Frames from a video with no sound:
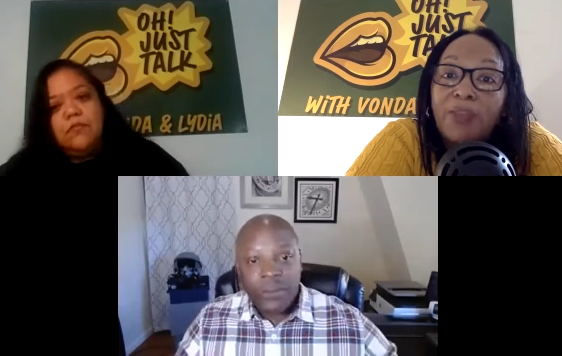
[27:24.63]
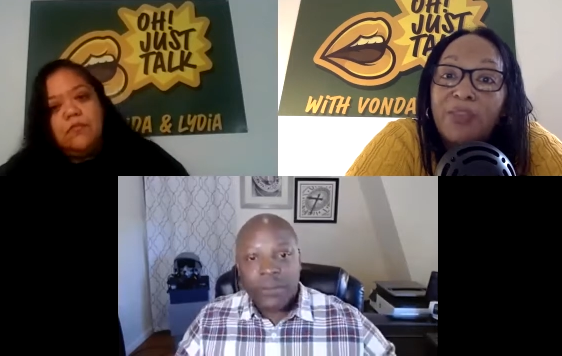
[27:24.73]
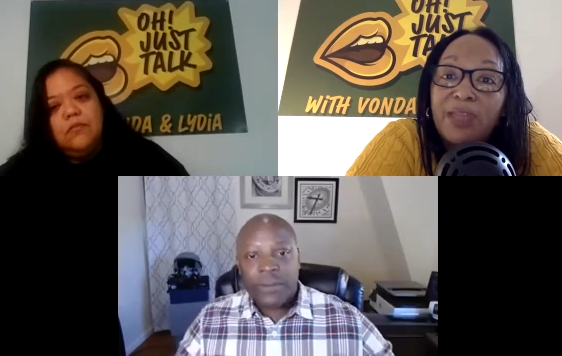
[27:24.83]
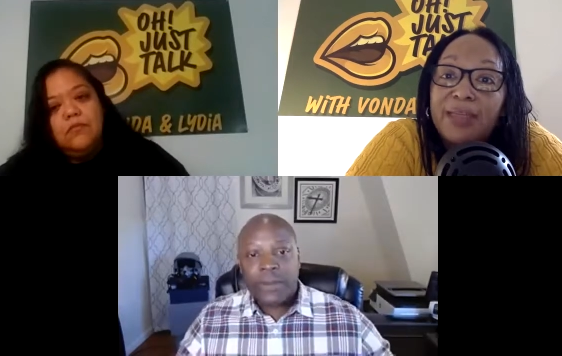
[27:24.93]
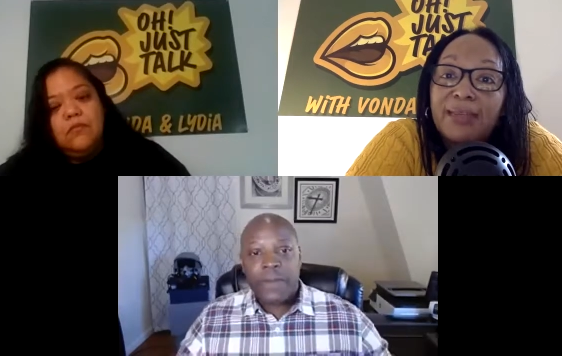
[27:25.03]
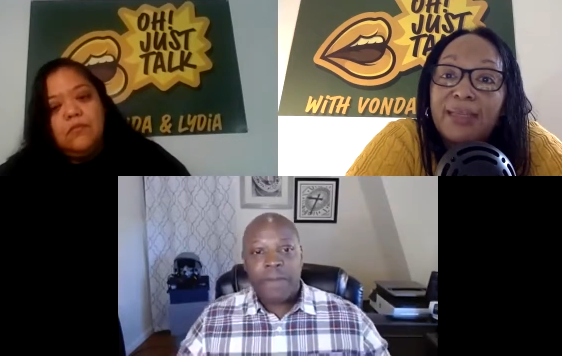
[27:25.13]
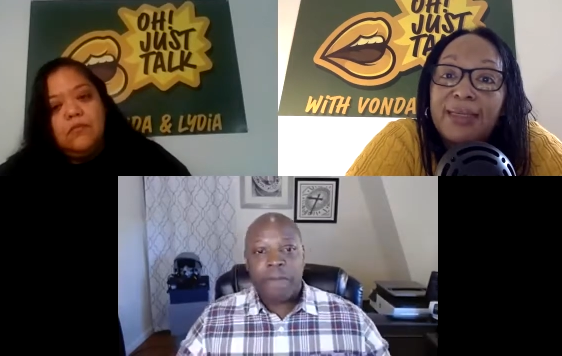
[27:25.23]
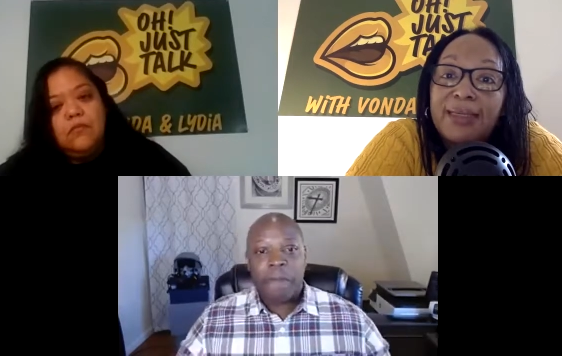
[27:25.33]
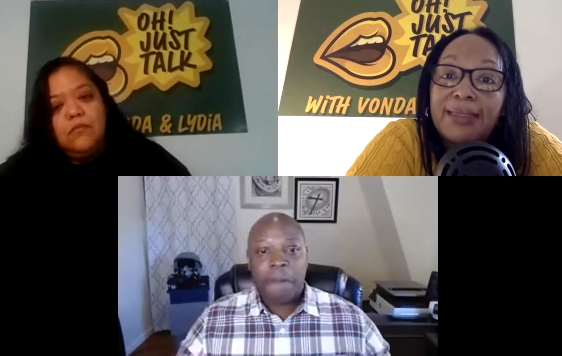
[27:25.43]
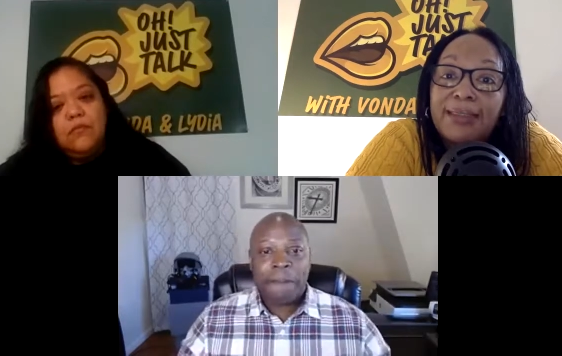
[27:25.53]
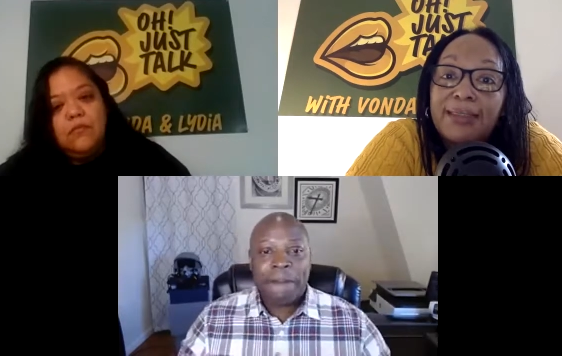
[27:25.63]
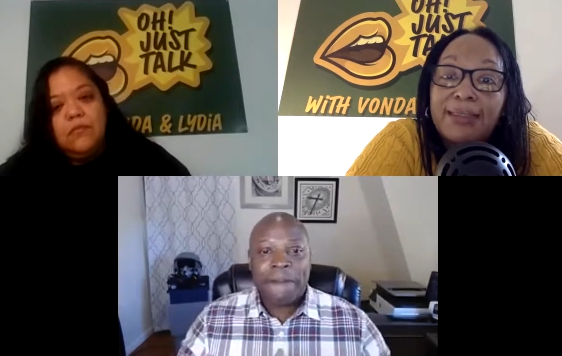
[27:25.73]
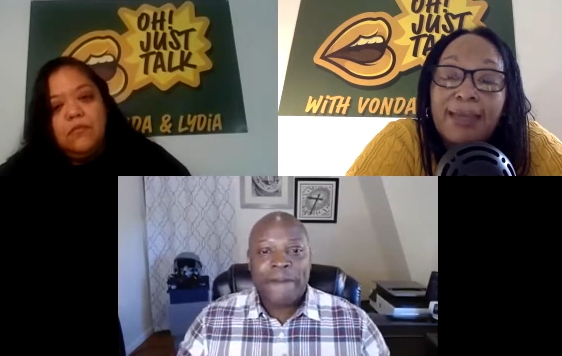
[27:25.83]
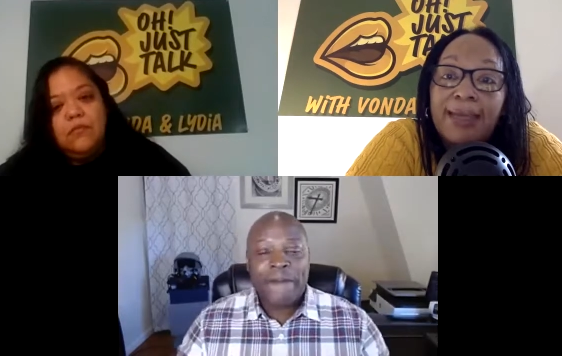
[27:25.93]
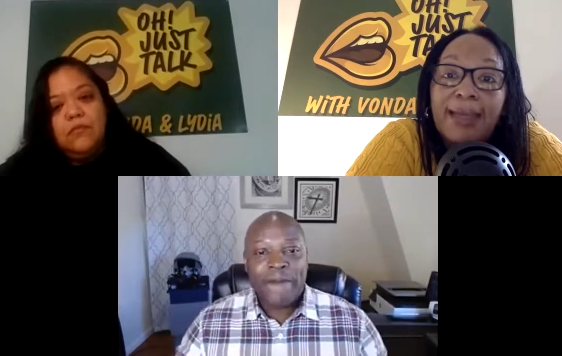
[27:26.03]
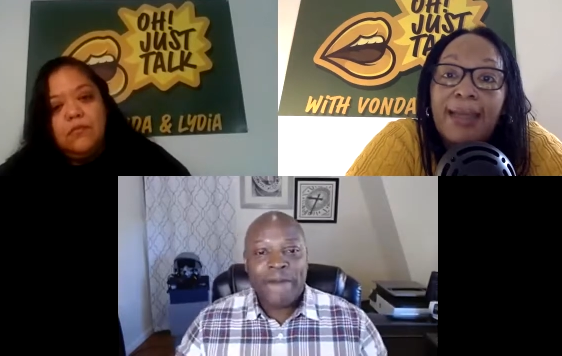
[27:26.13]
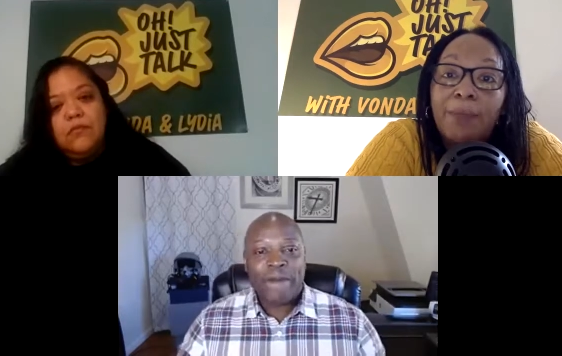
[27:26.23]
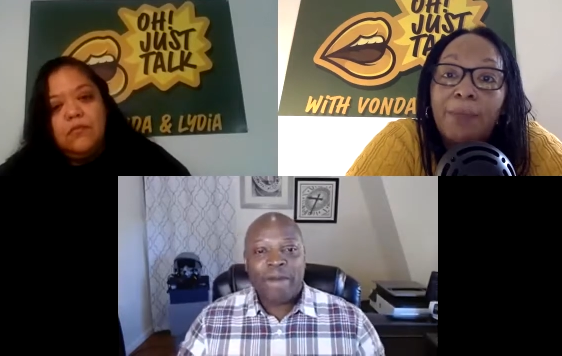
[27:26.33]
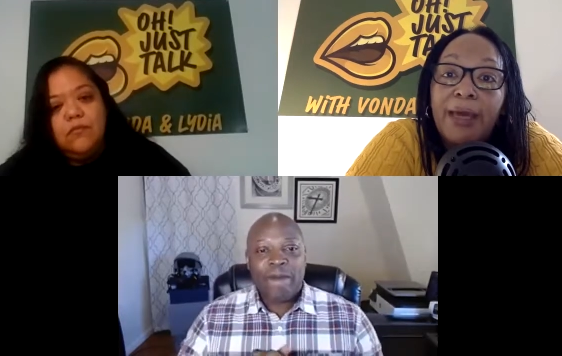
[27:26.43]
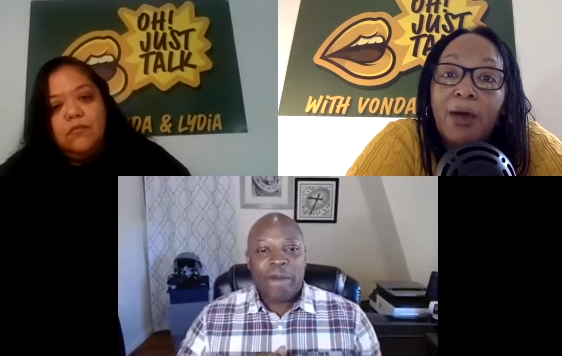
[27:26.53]
Speaker 1: of the things that he did and
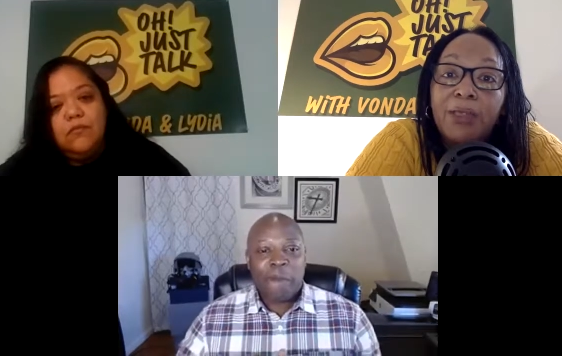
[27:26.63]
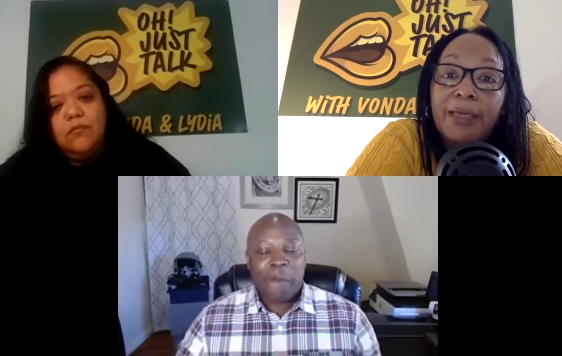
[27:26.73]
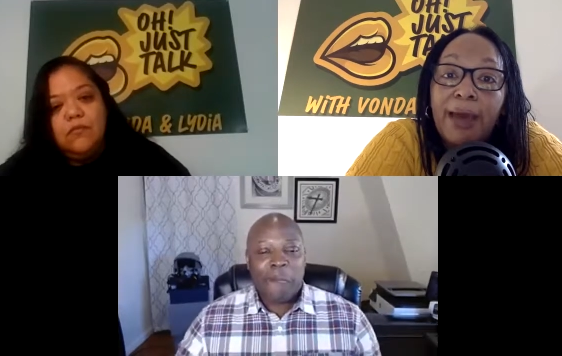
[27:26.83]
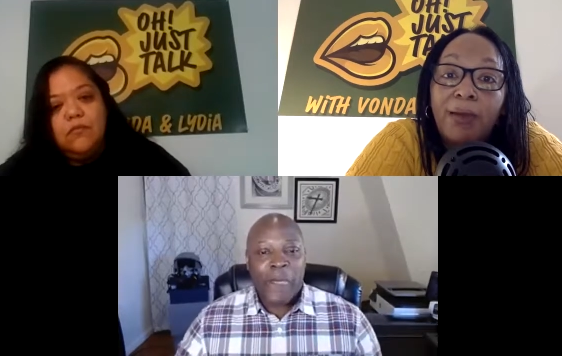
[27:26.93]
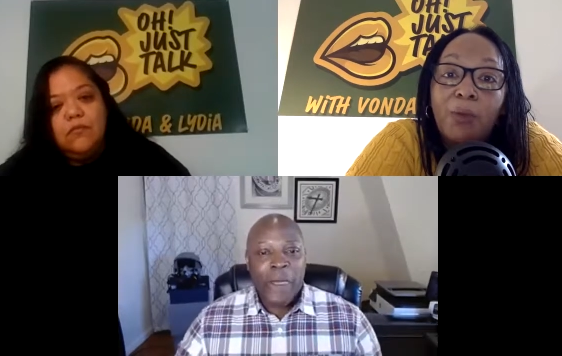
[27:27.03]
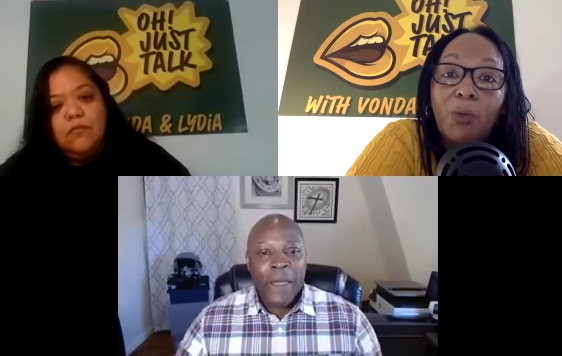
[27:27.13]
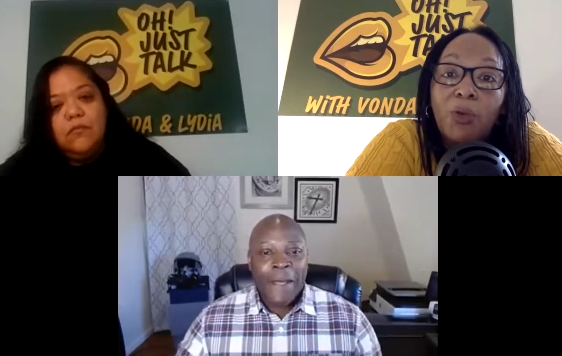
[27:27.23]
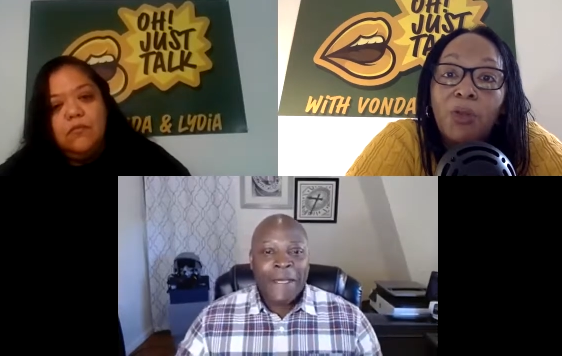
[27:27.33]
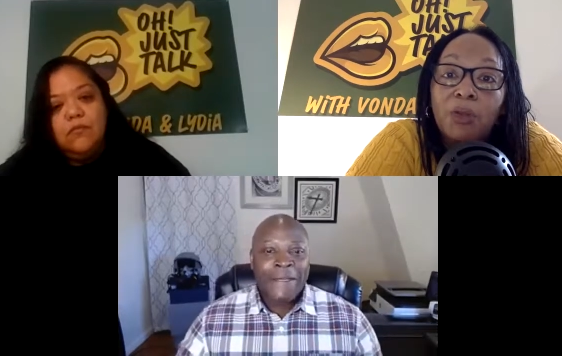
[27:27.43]
not be held accountable?